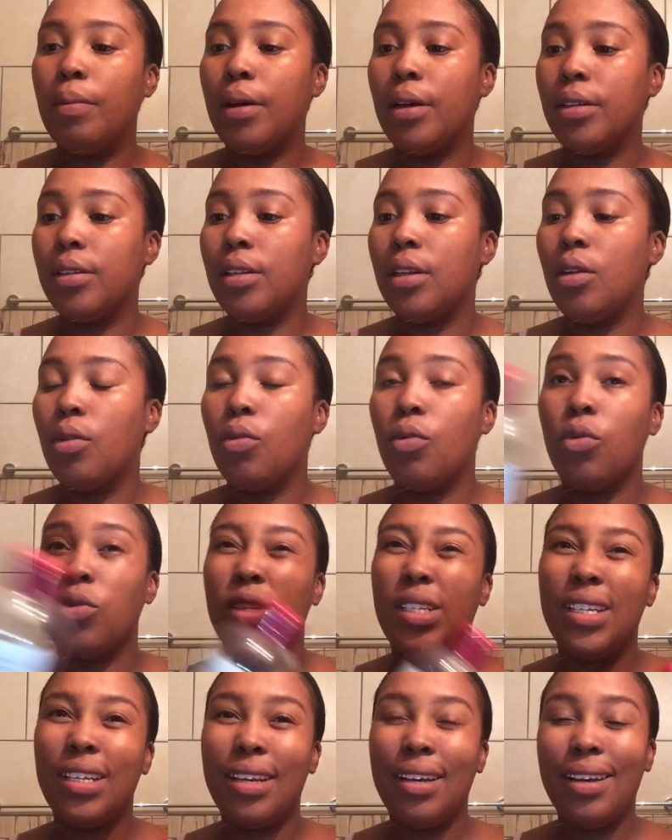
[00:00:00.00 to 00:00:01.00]
Micellar
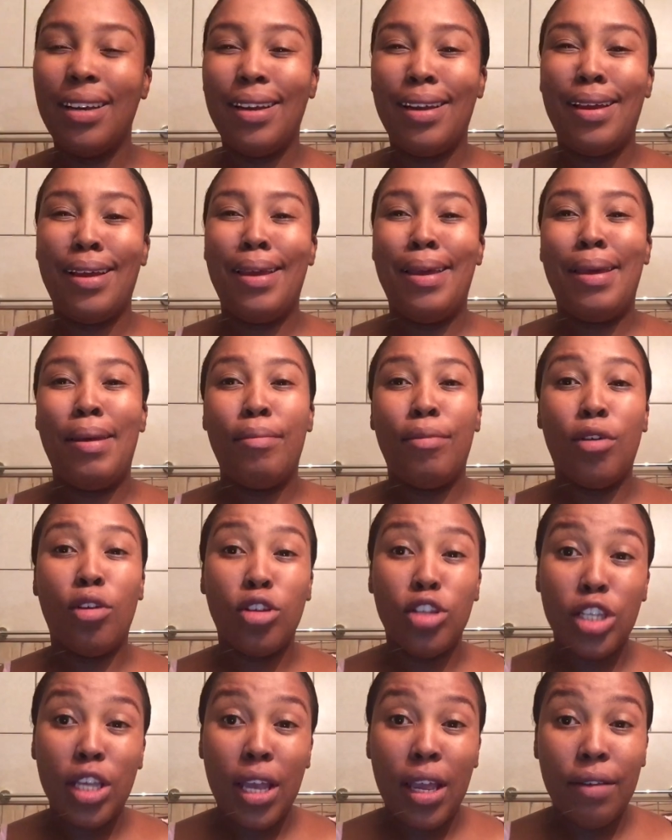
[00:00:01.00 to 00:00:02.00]
Water.
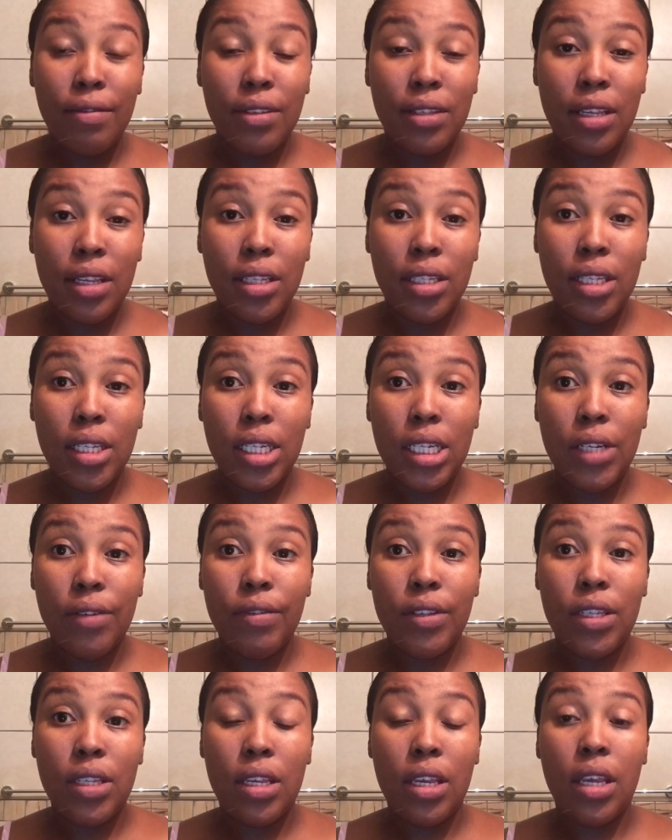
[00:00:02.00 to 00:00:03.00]
Because I have
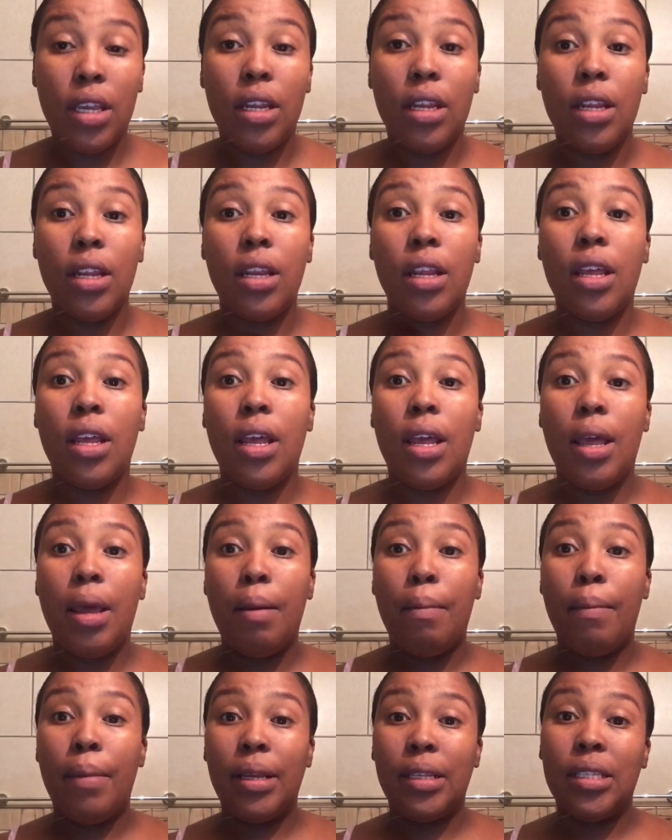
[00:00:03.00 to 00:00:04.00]
sensitive skin,
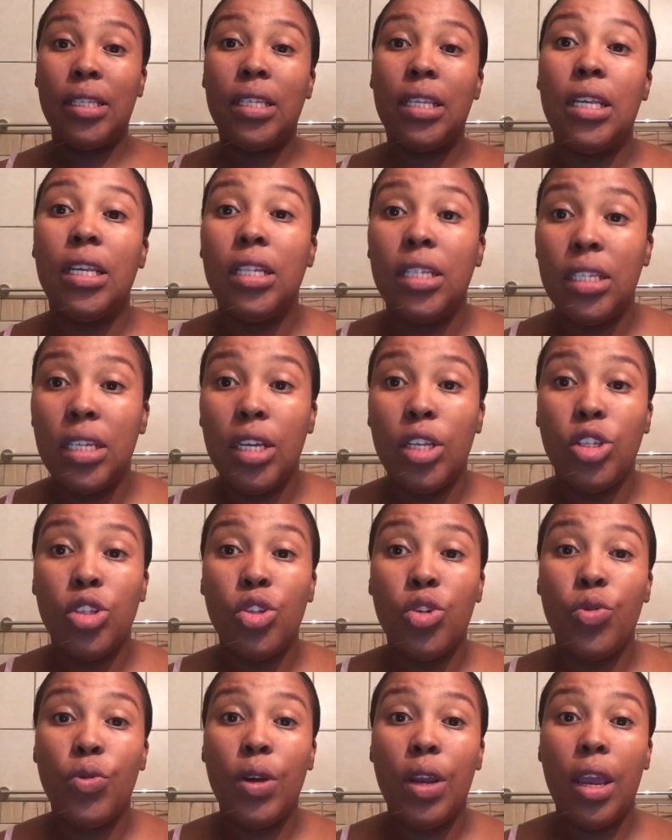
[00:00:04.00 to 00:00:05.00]
my skin
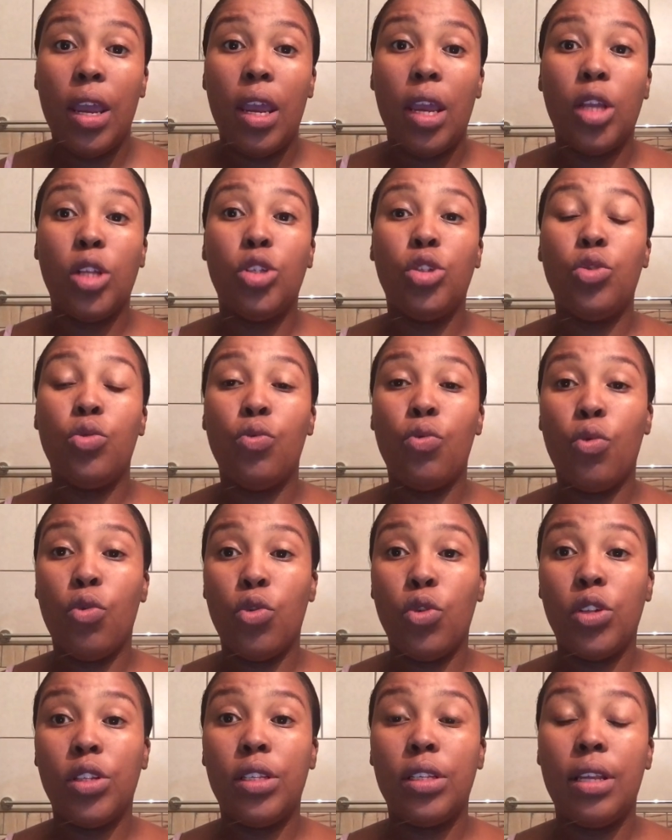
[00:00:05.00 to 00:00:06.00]
tends to react
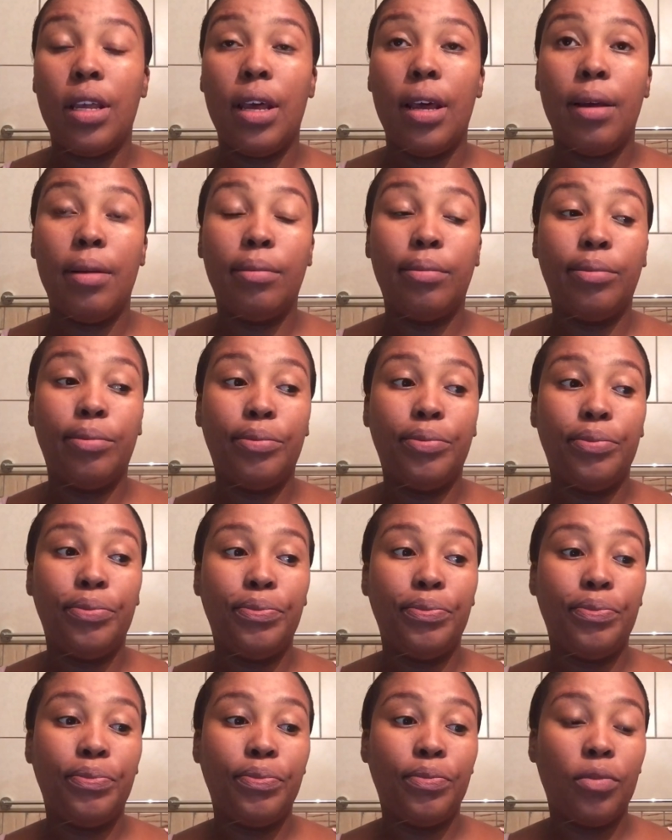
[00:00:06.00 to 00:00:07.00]
towards
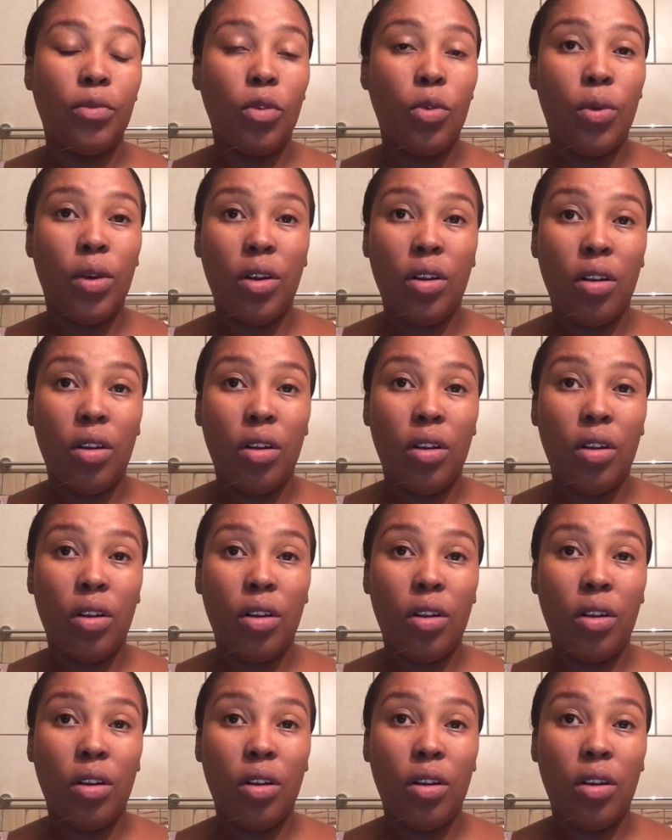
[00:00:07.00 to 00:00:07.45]
what